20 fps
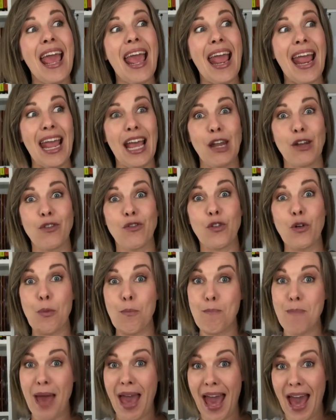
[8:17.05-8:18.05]
and for
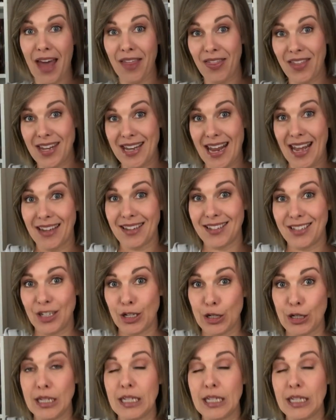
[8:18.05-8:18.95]
math next year.